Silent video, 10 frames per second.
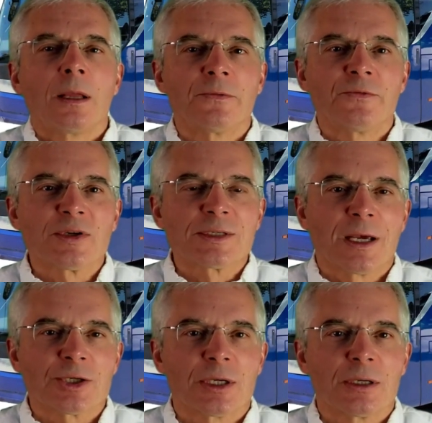The first
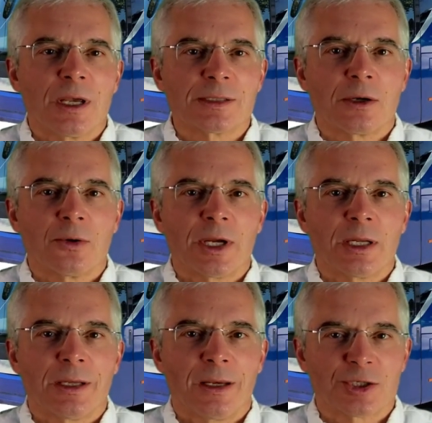session is an
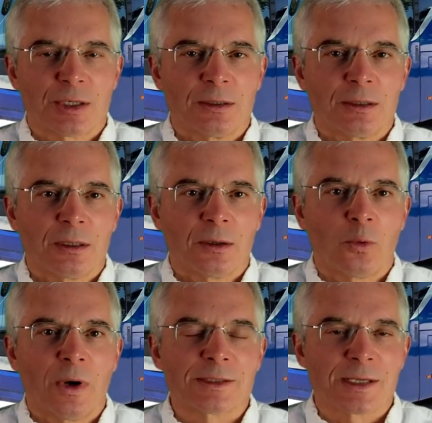orientation,
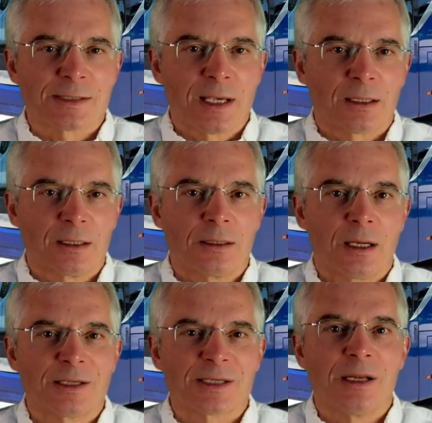whereas the second
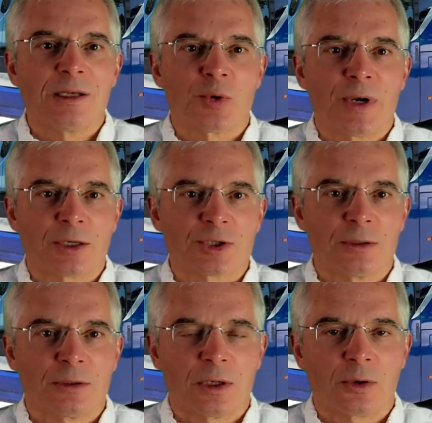is an
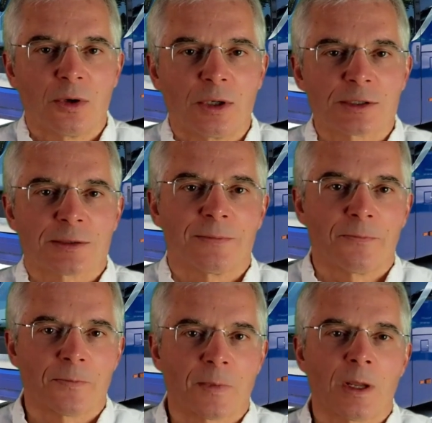introduction to the course.
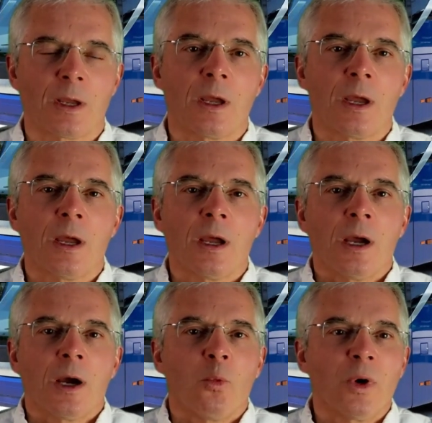
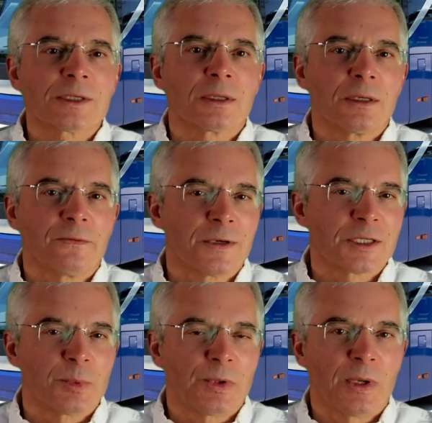What's the
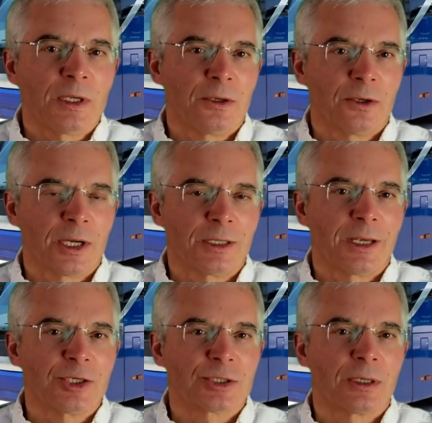difference between the
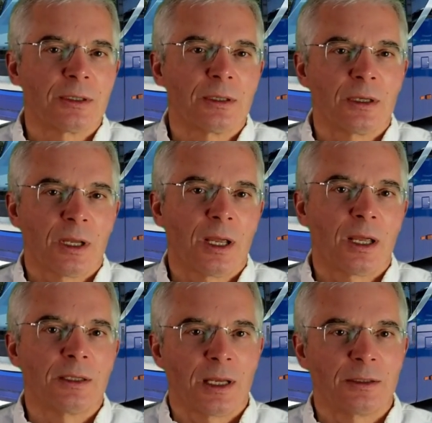orientation
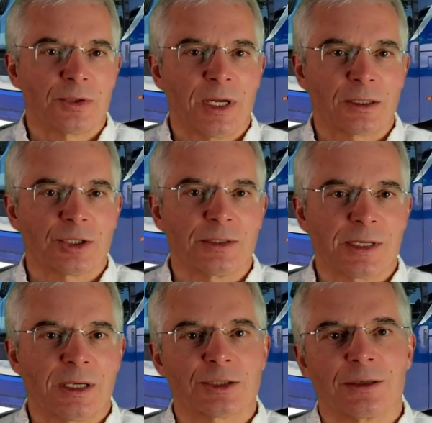and introduction
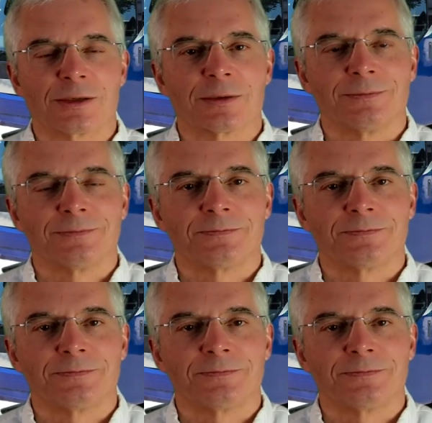sessions?